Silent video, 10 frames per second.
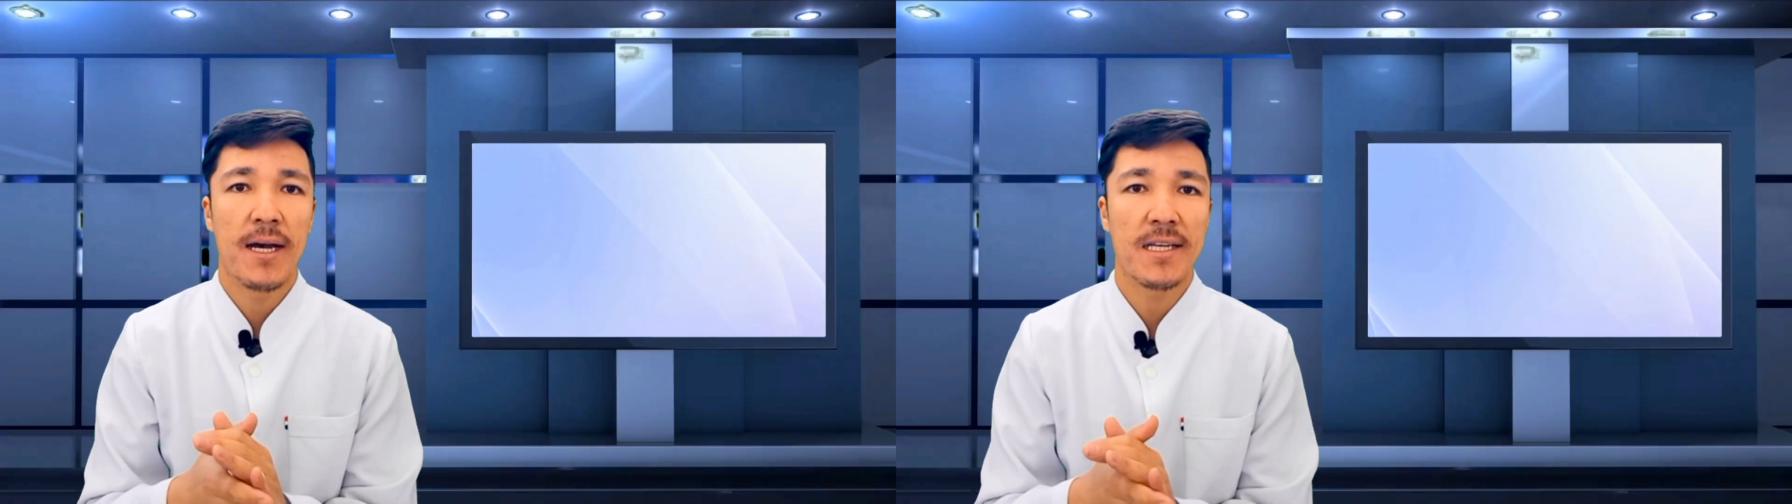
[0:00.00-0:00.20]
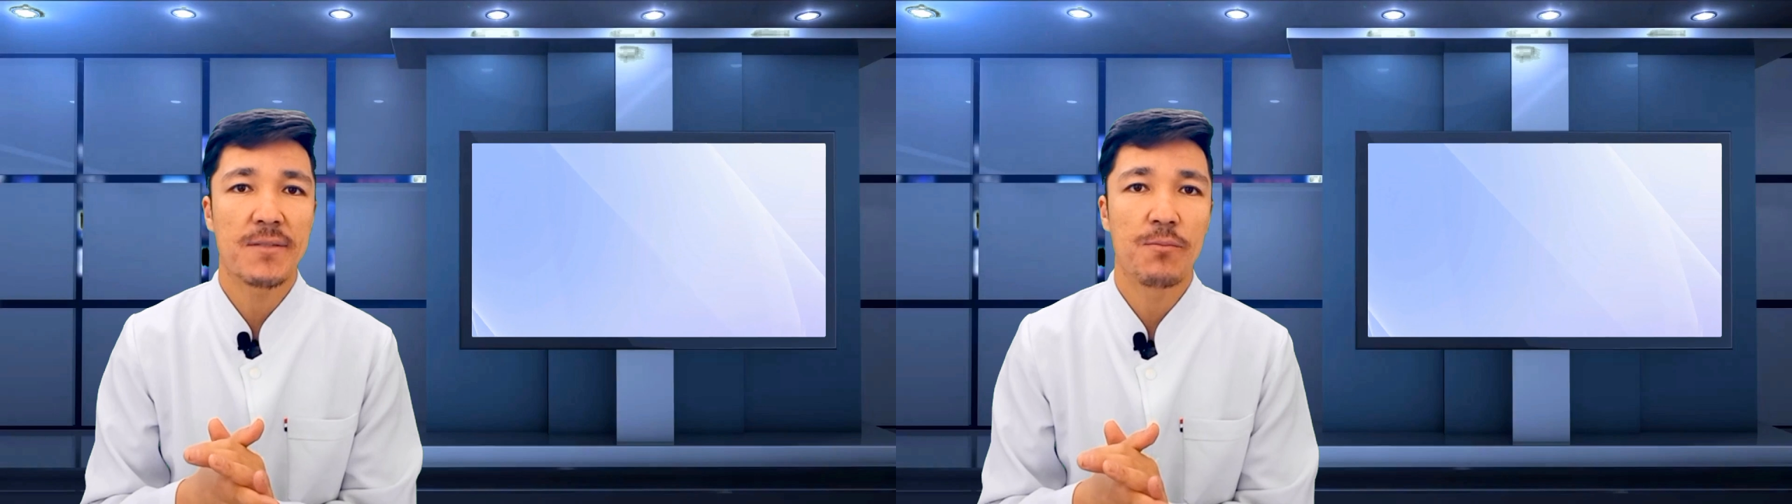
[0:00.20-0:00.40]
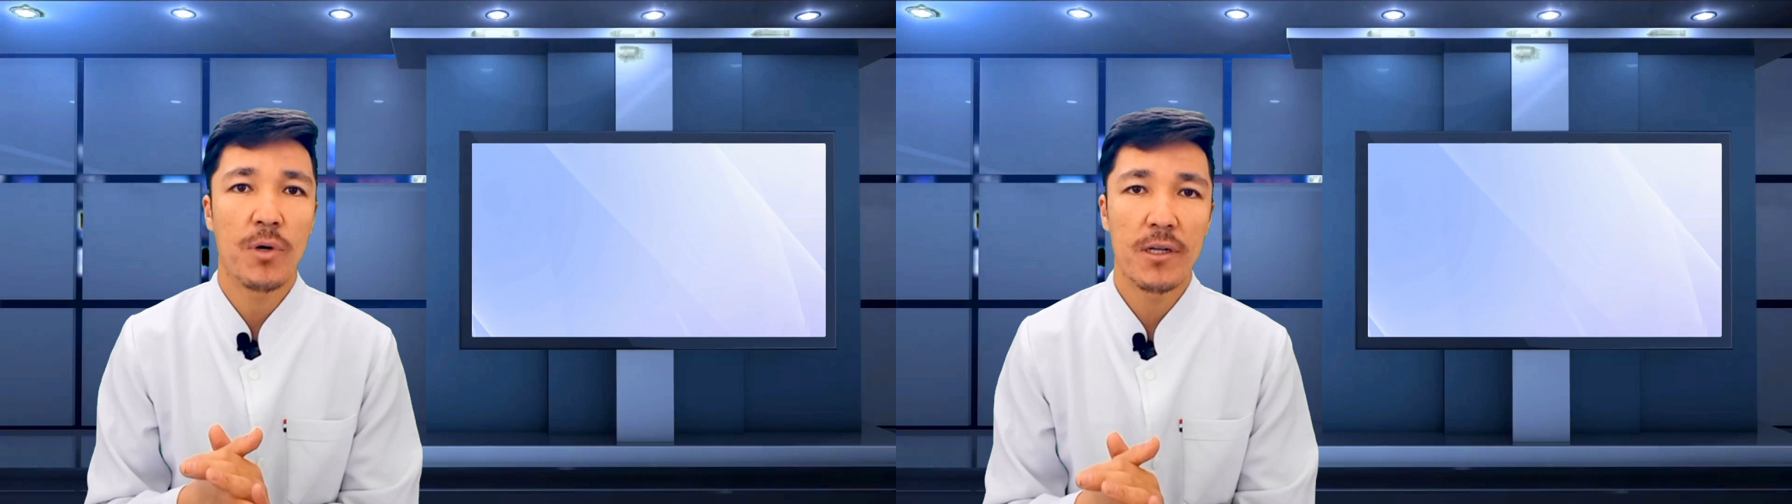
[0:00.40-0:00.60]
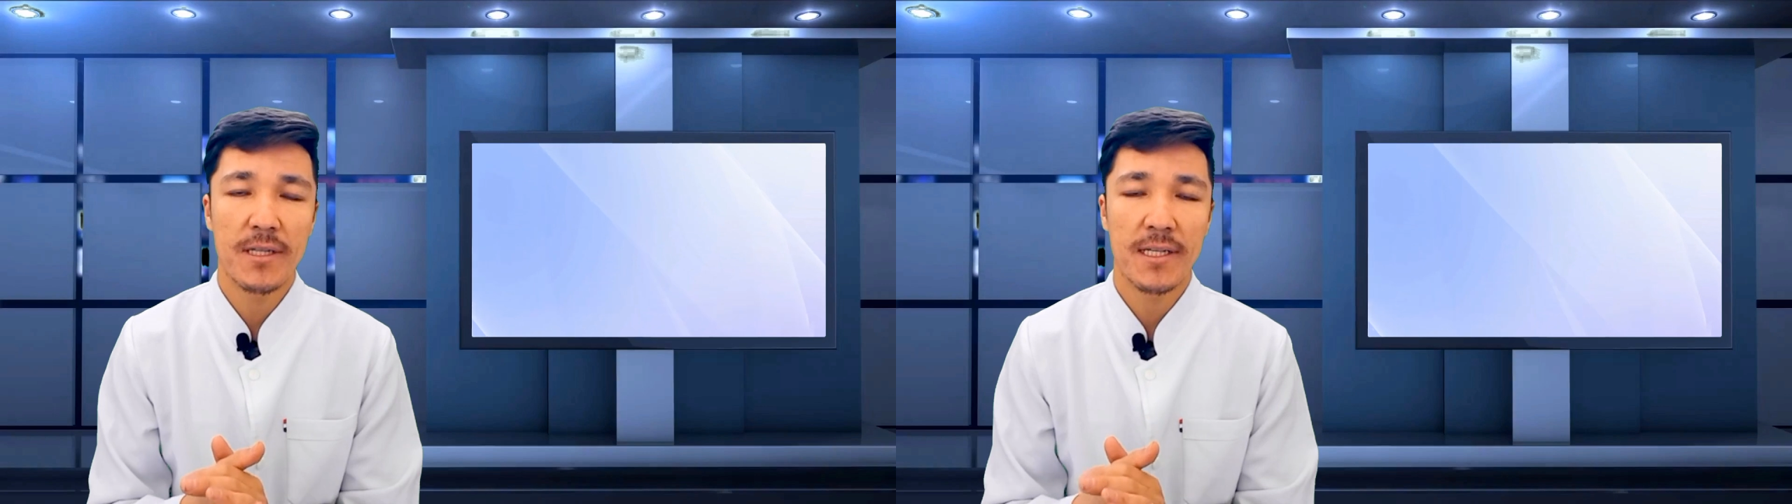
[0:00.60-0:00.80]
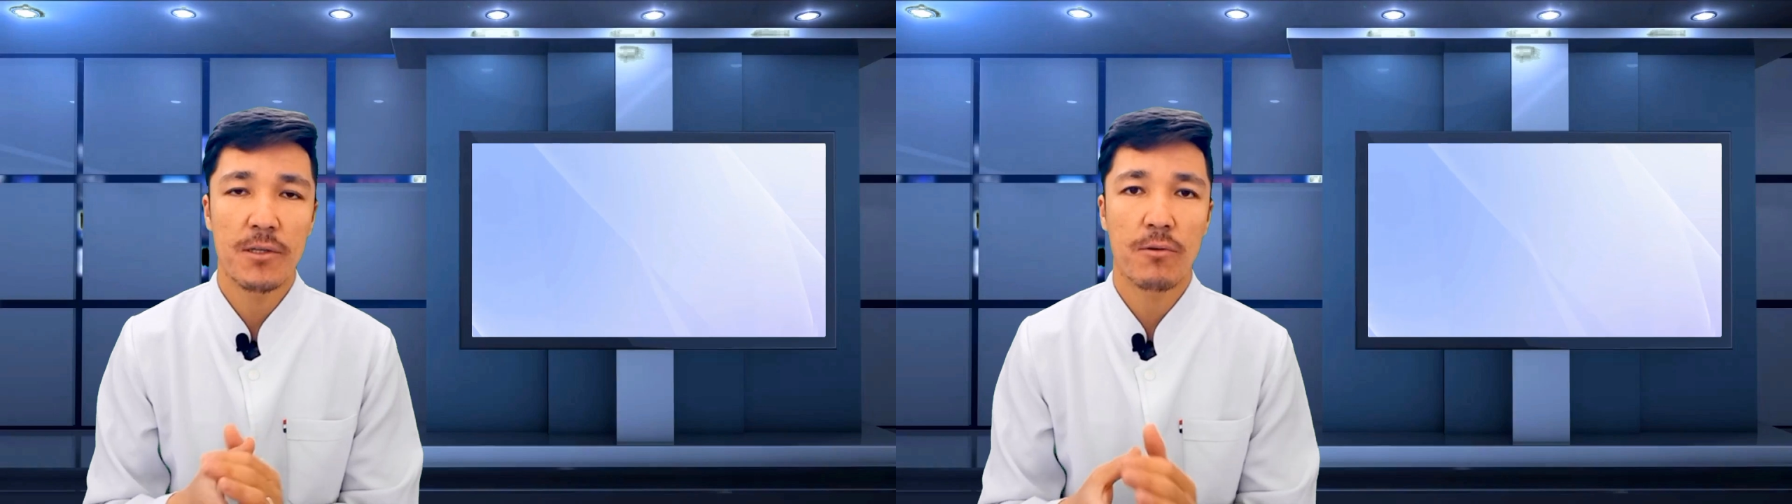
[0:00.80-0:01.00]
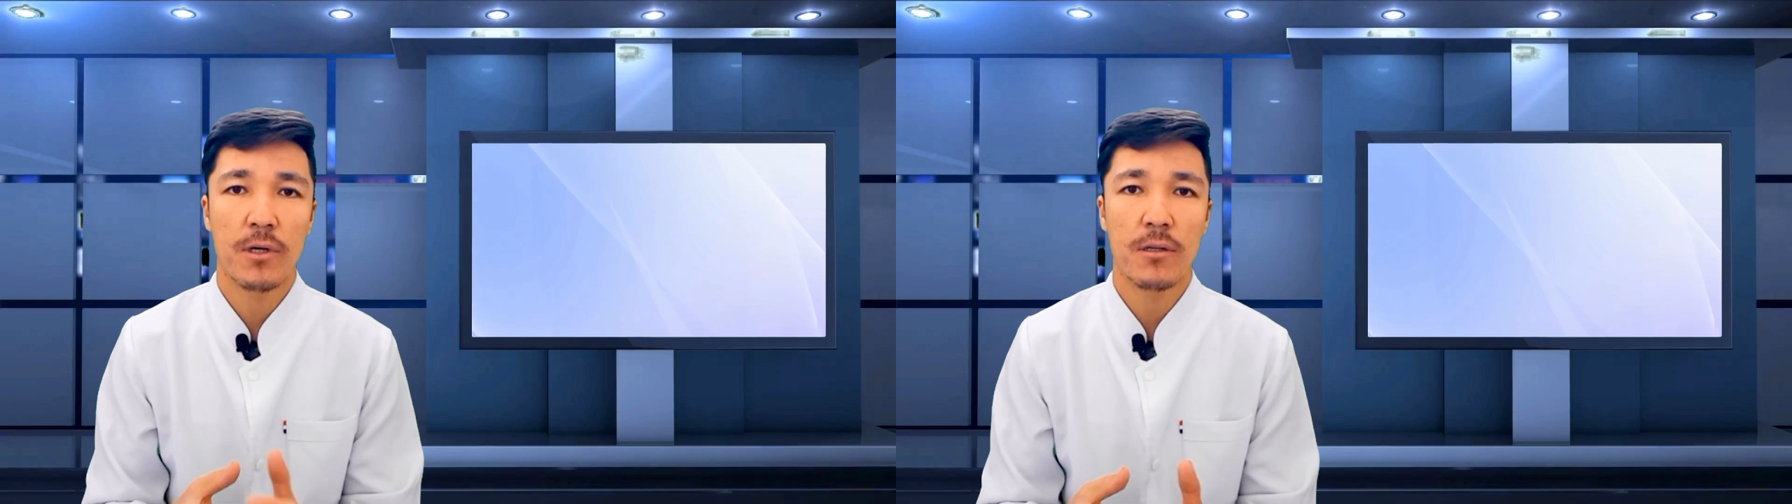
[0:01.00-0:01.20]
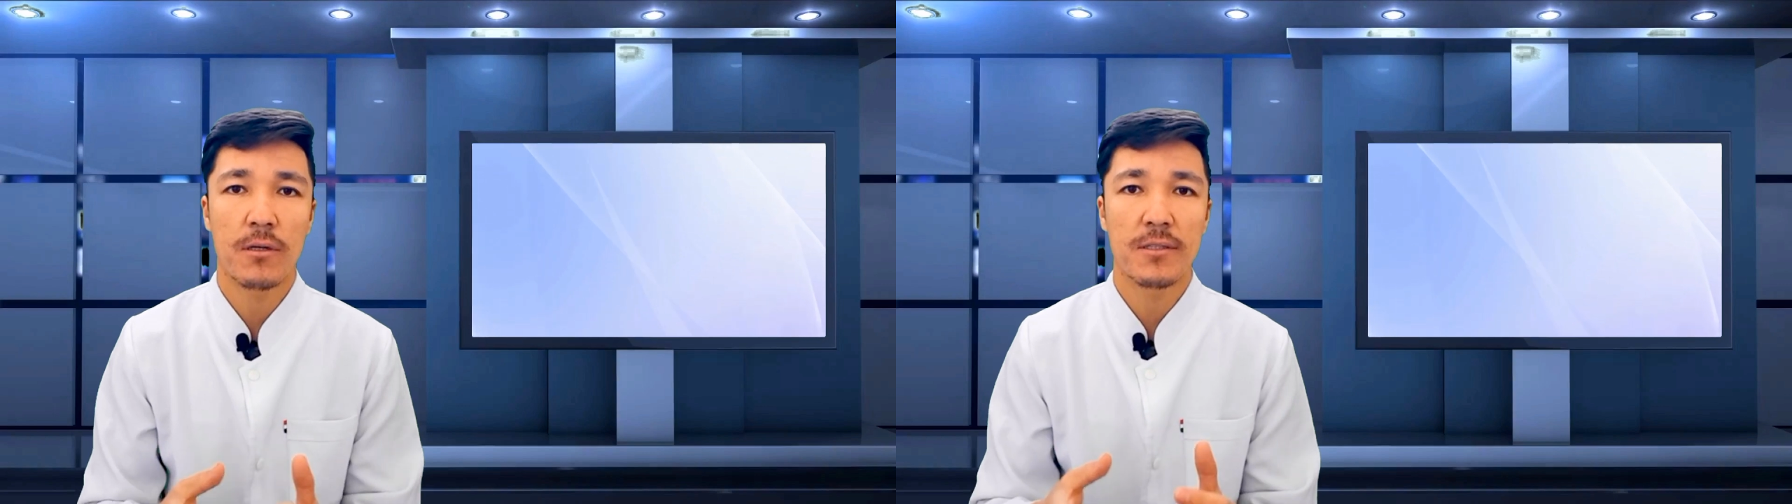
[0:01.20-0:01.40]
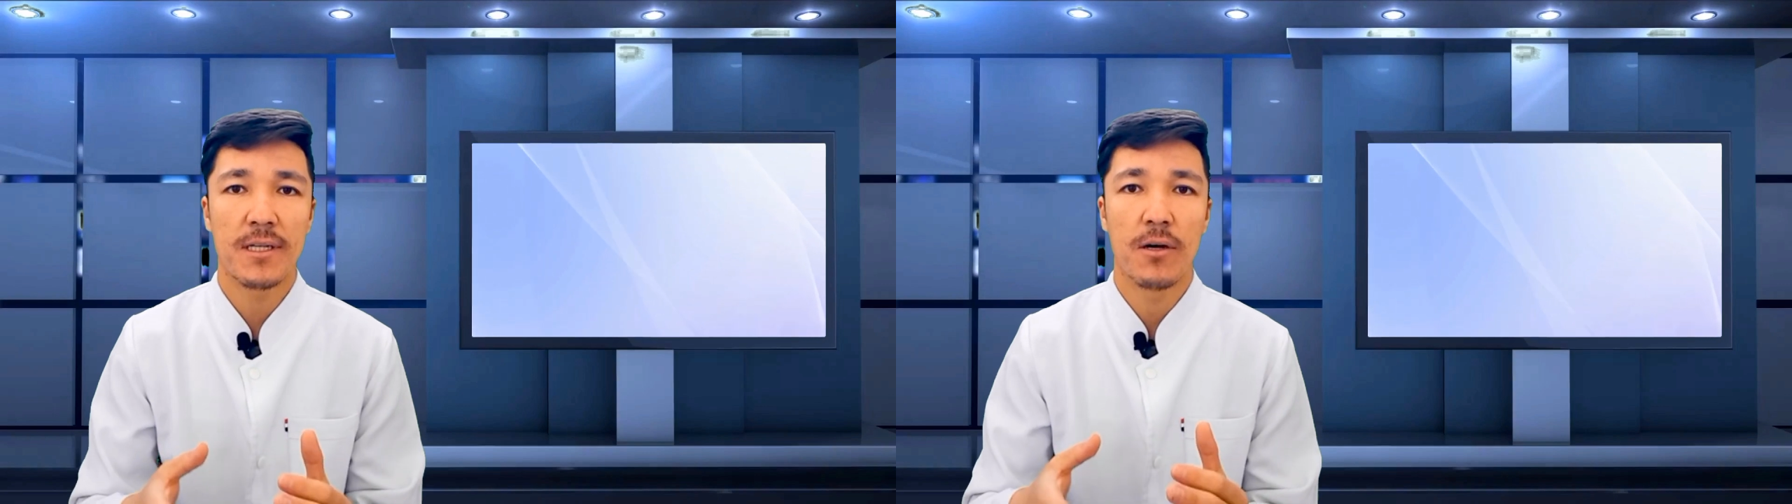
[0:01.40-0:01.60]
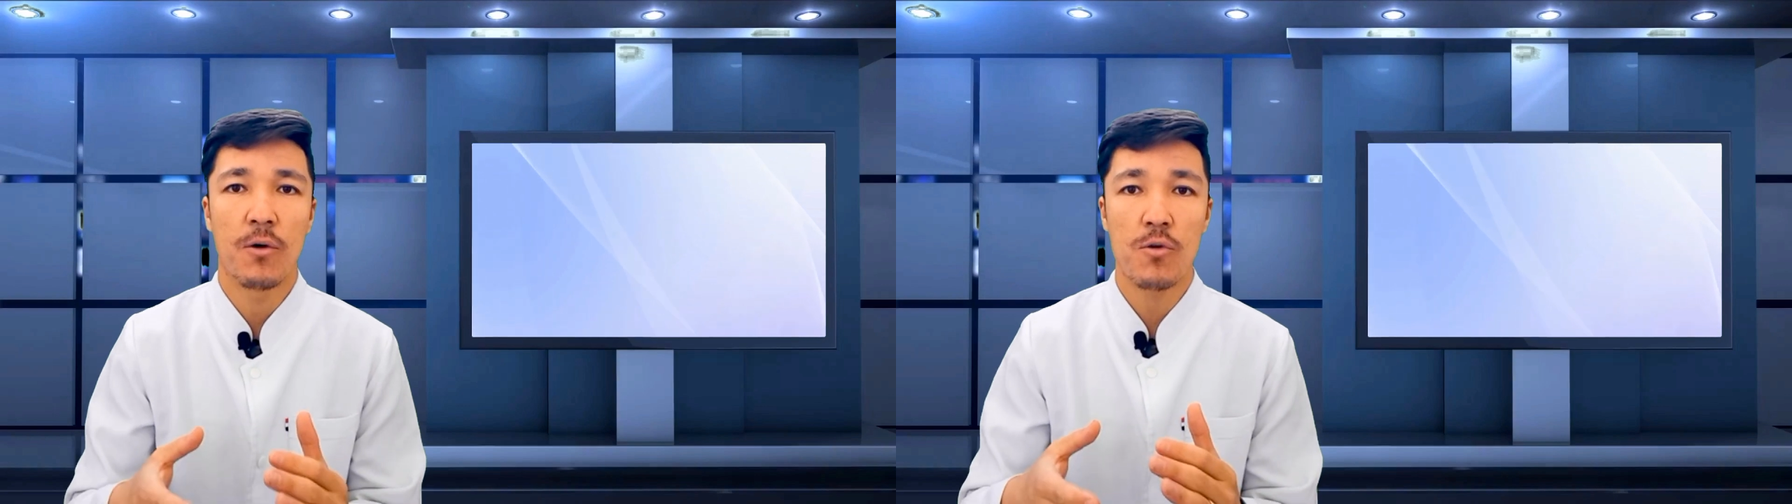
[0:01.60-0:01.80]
has mild anticoagulant